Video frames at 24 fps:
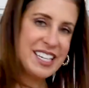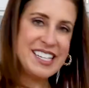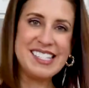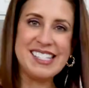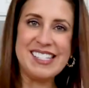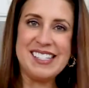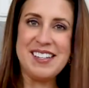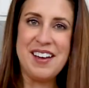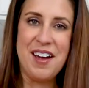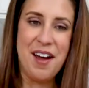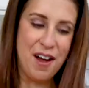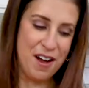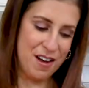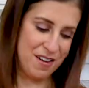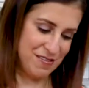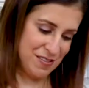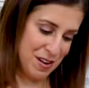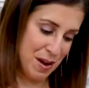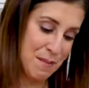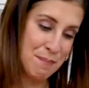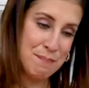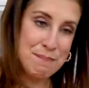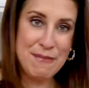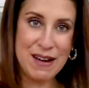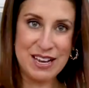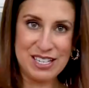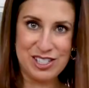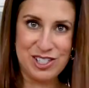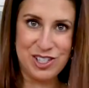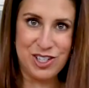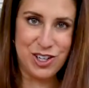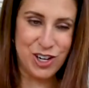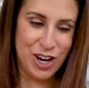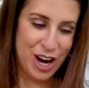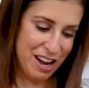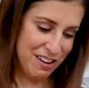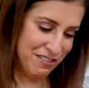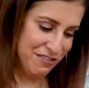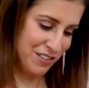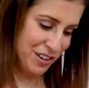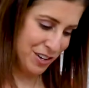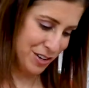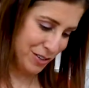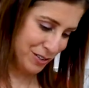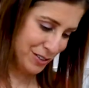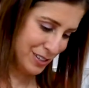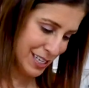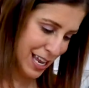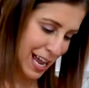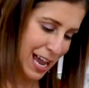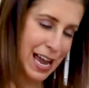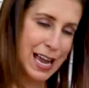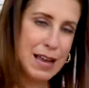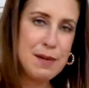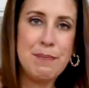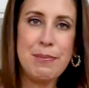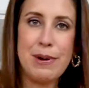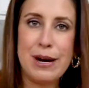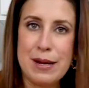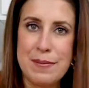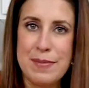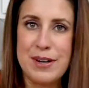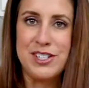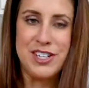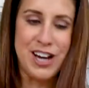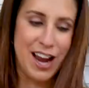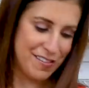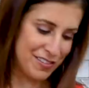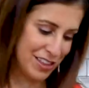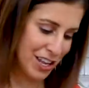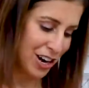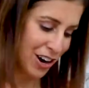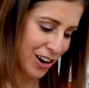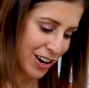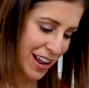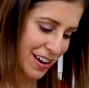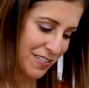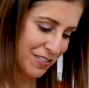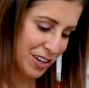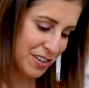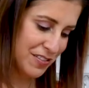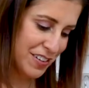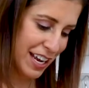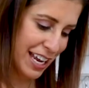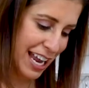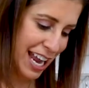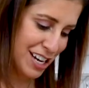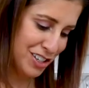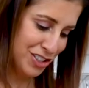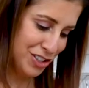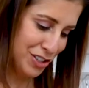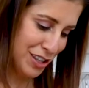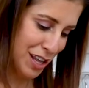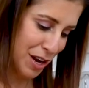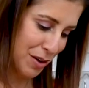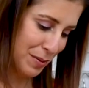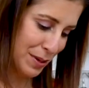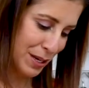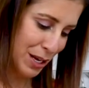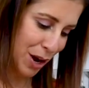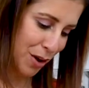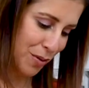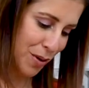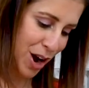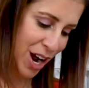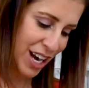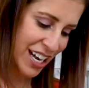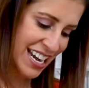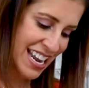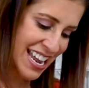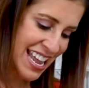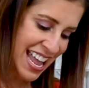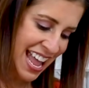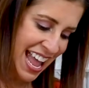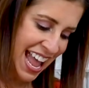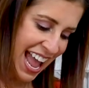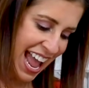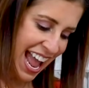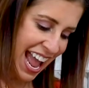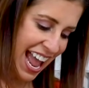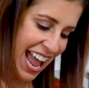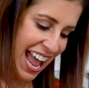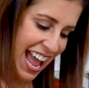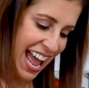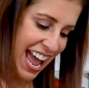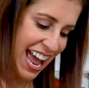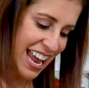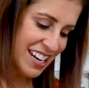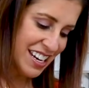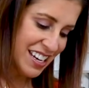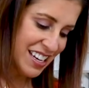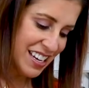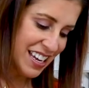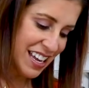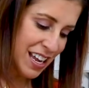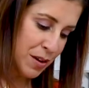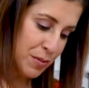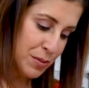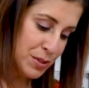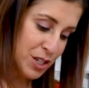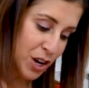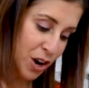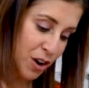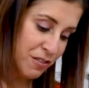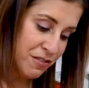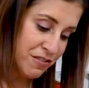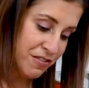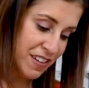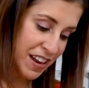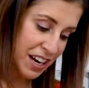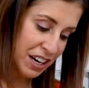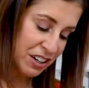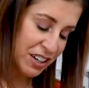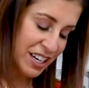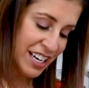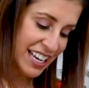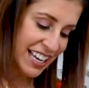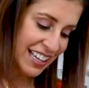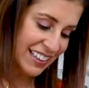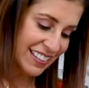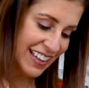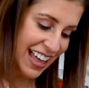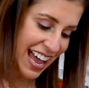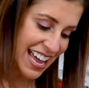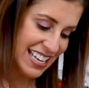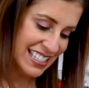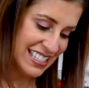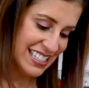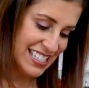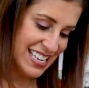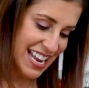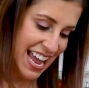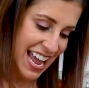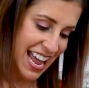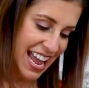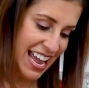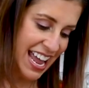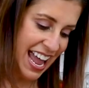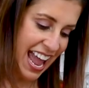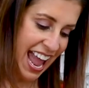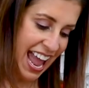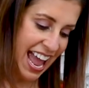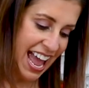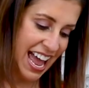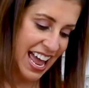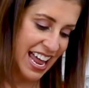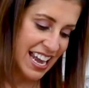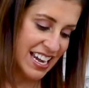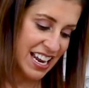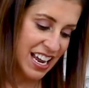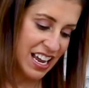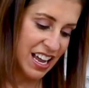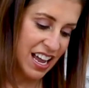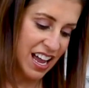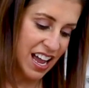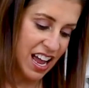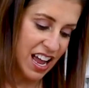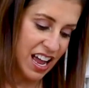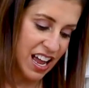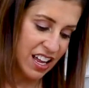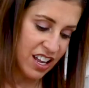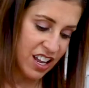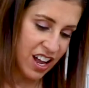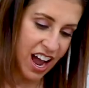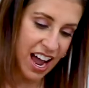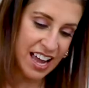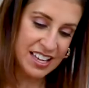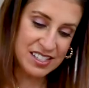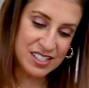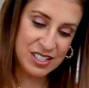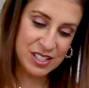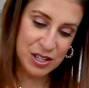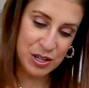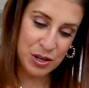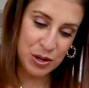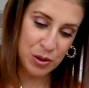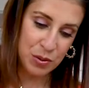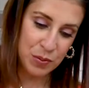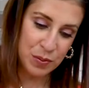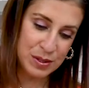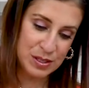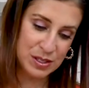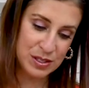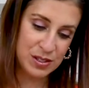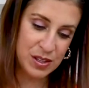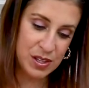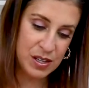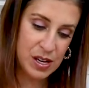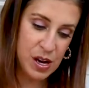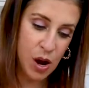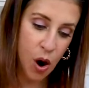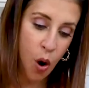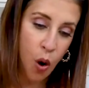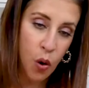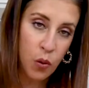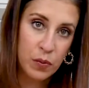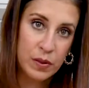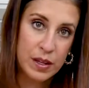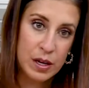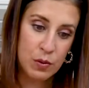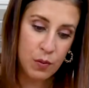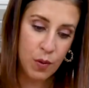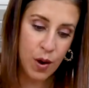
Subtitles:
list of must-try foods. I pretty much have that on every vacation that we go on. And it was our very last day, and Tonkatsu was the only